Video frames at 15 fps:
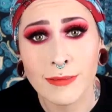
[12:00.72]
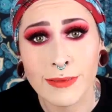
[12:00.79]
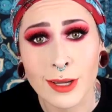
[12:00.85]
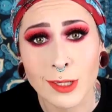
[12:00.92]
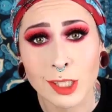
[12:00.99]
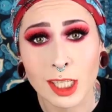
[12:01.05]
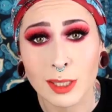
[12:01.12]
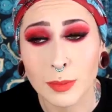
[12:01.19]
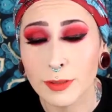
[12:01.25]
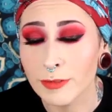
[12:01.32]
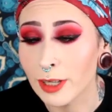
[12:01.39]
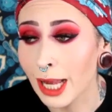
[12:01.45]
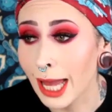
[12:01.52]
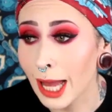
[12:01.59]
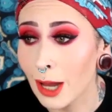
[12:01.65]
in the future, but
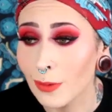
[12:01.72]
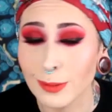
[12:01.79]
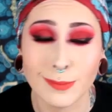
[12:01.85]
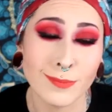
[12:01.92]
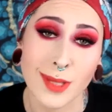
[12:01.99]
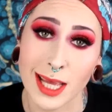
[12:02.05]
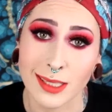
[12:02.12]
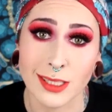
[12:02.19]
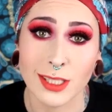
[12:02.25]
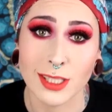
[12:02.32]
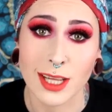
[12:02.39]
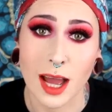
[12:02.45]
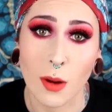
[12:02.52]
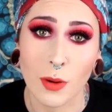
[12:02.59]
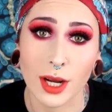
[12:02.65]
for now, it's
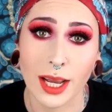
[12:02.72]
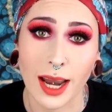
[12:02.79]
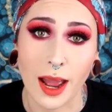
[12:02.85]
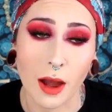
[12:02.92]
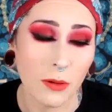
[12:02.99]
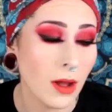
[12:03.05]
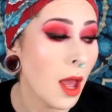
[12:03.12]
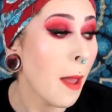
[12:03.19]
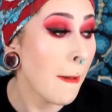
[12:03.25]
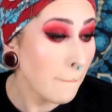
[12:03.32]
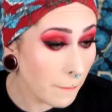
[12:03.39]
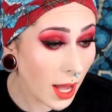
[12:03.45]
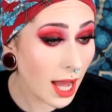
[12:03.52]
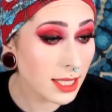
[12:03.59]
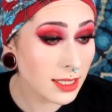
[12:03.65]
just not working out.
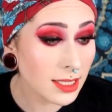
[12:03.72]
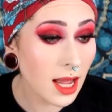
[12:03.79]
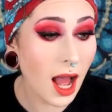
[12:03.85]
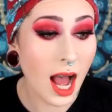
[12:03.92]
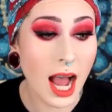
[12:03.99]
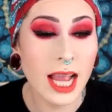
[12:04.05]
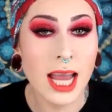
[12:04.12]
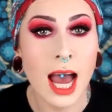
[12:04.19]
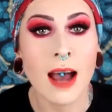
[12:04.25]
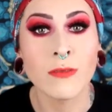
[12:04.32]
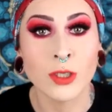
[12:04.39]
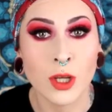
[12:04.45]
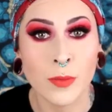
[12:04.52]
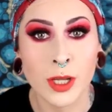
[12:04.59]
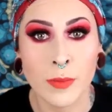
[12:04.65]
But I
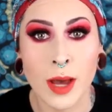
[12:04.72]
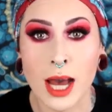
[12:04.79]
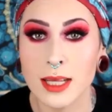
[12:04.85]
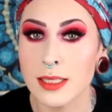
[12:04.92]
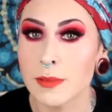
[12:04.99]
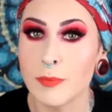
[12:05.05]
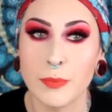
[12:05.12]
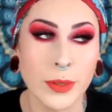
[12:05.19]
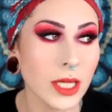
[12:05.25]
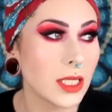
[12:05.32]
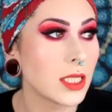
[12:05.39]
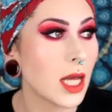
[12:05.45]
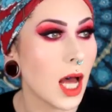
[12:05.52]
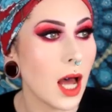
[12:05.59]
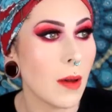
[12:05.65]
have so many masks
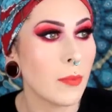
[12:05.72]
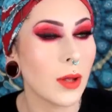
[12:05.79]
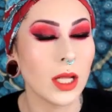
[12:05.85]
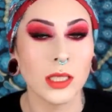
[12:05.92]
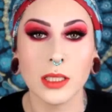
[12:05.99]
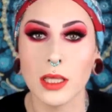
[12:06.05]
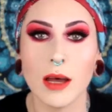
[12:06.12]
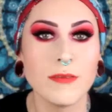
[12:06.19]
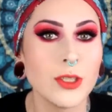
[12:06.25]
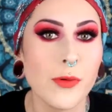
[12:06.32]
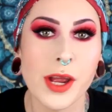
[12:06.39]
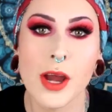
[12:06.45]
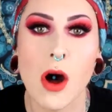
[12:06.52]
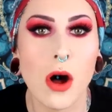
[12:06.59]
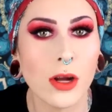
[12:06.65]
built up. Love
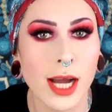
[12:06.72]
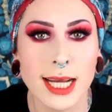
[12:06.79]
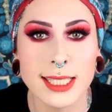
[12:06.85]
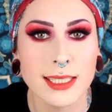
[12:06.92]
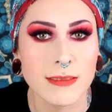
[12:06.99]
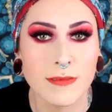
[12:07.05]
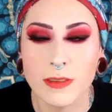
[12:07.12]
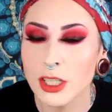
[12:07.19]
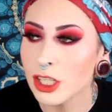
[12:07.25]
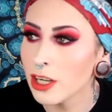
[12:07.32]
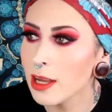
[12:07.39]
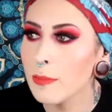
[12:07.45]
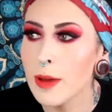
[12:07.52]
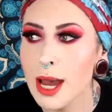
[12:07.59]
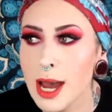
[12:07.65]
doing all kinds of
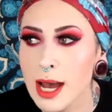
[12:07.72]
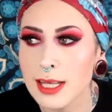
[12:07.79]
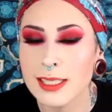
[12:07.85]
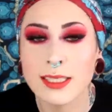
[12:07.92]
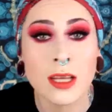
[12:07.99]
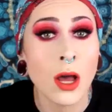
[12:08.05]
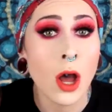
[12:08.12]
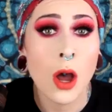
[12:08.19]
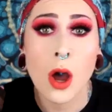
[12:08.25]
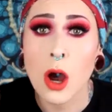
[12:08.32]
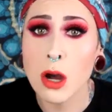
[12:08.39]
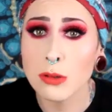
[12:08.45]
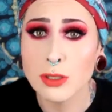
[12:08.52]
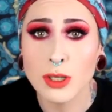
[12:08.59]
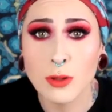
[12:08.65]
sheet masks,
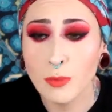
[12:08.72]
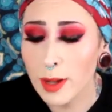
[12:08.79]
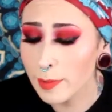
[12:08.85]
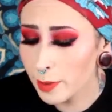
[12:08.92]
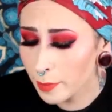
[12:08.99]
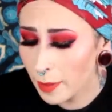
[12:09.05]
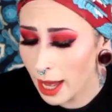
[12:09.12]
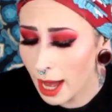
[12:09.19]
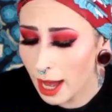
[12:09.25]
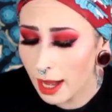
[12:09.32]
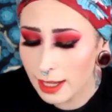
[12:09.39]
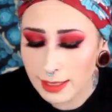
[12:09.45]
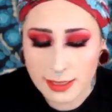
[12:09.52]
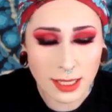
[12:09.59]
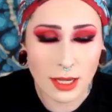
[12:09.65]
O2 bubble
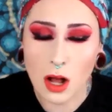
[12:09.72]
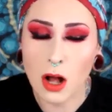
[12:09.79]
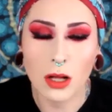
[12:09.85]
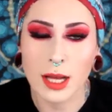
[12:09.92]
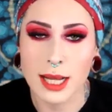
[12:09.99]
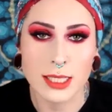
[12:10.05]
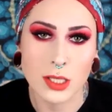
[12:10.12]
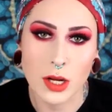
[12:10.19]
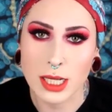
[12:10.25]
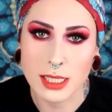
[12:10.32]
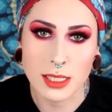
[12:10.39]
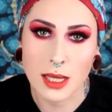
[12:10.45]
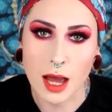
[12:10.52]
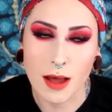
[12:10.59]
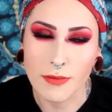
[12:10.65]
mask, like all kinds of
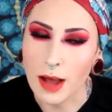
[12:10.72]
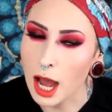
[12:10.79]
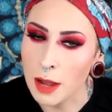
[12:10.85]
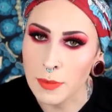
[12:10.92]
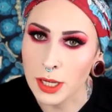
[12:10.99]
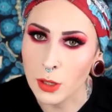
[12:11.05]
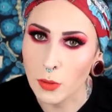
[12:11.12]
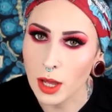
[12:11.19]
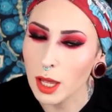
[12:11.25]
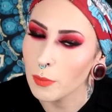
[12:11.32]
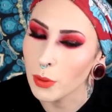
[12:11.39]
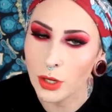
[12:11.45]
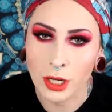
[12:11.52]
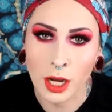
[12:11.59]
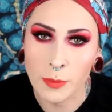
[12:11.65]
crazy stuff. I'm into
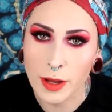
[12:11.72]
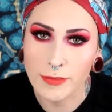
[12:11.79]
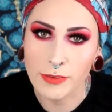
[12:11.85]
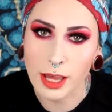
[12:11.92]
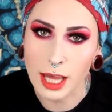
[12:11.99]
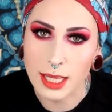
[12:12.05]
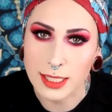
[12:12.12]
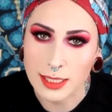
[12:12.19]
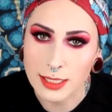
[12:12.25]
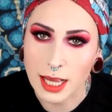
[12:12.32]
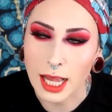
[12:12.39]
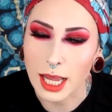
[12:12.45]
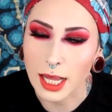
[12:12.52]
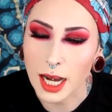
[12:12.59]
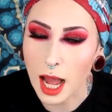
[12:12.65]
it, put it on my face,
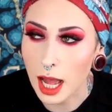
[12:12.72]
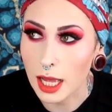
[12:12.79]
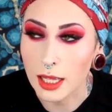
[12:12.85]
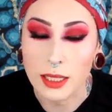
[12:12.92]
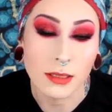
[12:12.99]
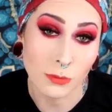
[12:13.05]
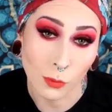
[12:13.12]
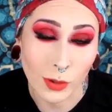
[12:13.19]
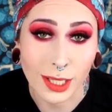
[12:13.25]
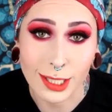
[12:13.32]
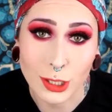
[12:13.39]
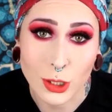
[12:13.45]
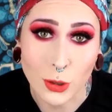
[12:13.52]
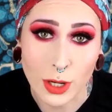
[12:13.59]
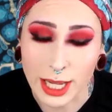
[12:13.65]
and I
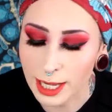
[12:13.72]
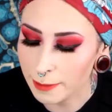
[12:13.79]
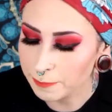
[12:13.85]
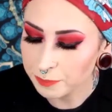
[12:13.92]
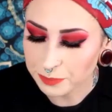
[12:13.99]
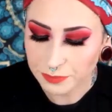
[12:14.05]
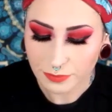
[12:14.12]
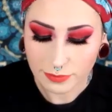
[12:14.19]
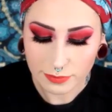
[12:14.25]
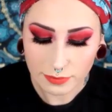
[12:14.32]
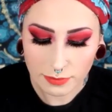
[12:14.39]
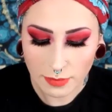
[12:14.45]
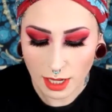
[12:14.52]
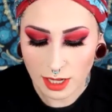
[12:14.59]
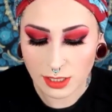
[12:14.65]
will enjoy it.
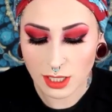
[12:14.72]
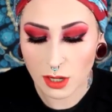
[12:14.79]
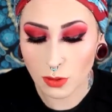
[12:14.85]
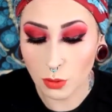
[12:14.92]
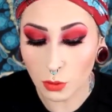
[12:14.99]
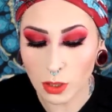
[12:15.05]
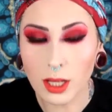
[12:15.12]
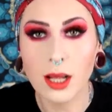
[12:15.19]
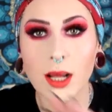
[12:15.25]
So cool.